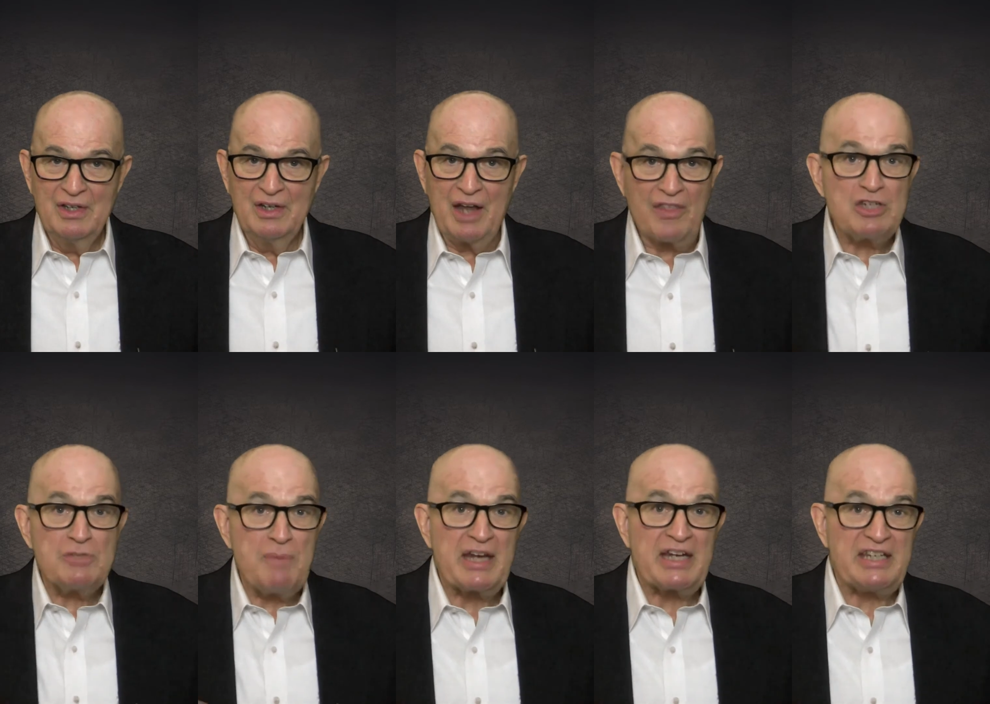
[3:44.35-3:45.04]
Now
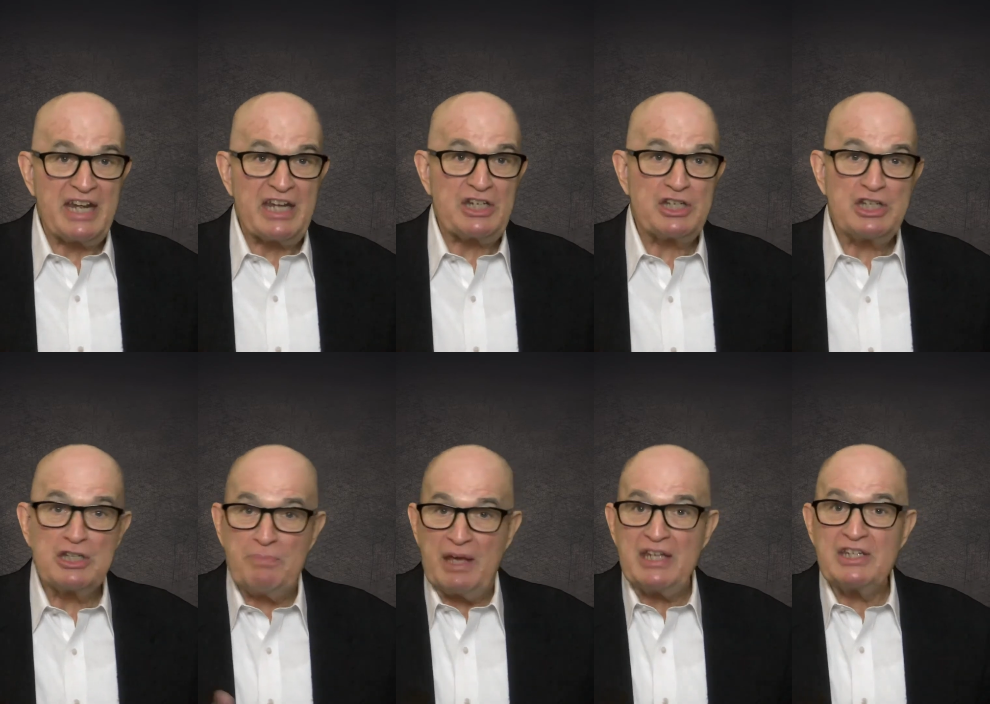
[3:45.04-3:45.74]
this meditation
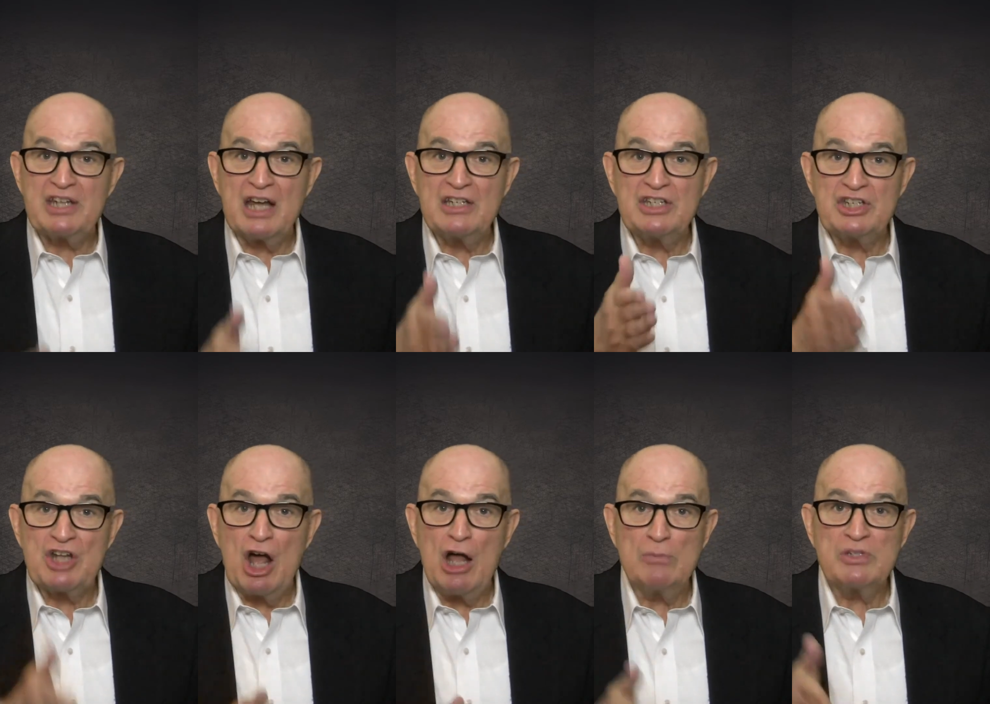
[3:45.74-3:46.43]
is based on
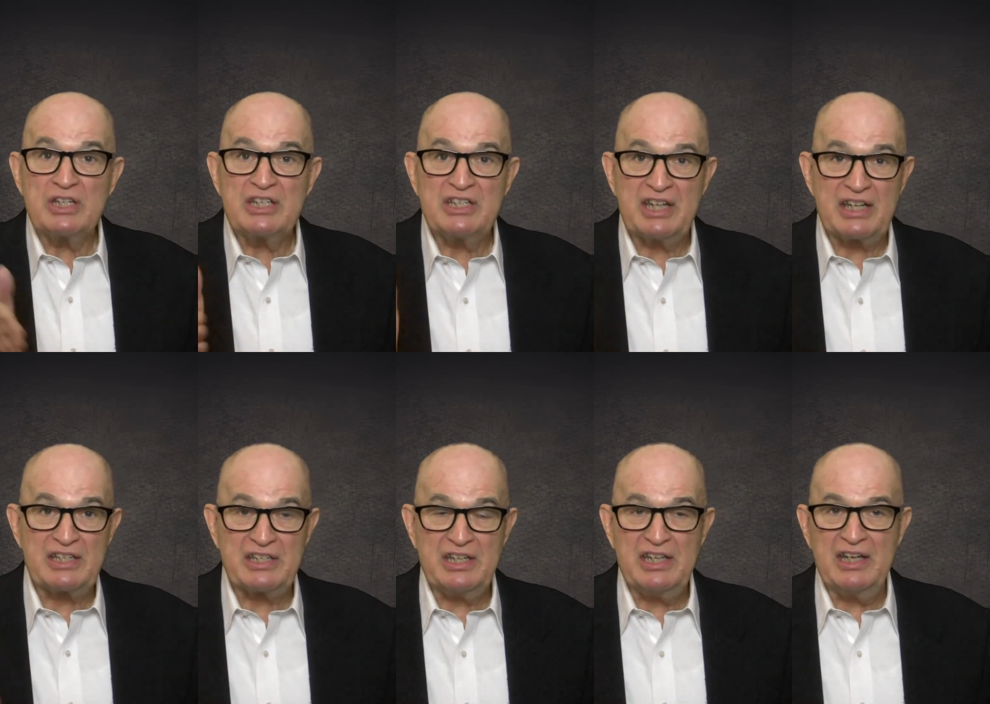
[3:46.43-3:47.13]
Psalms
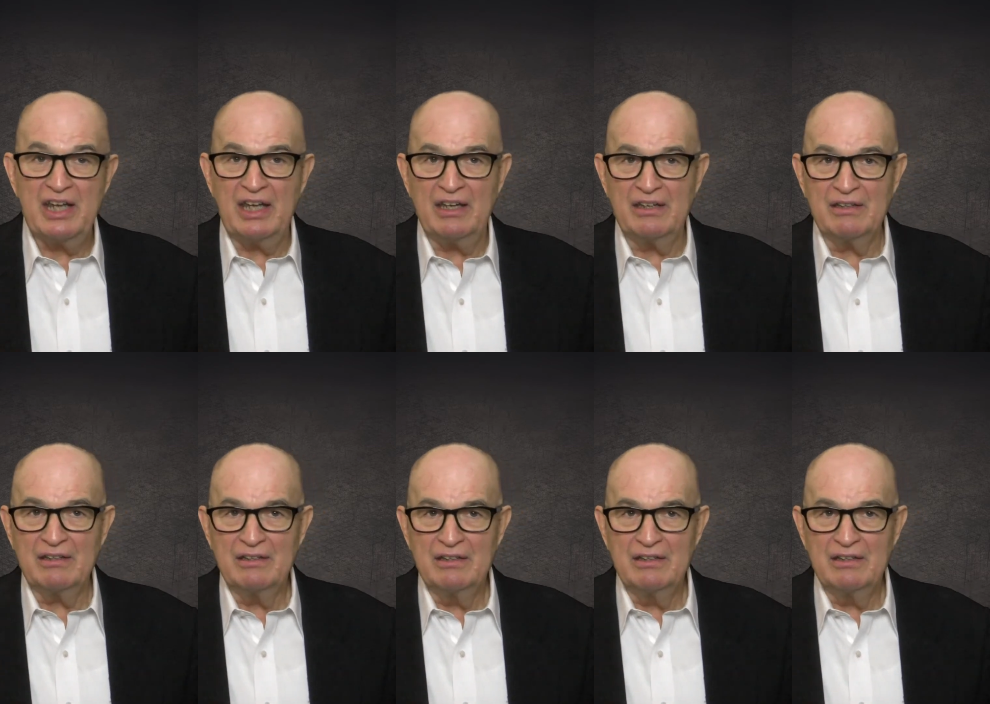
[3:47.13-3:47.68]
16:8.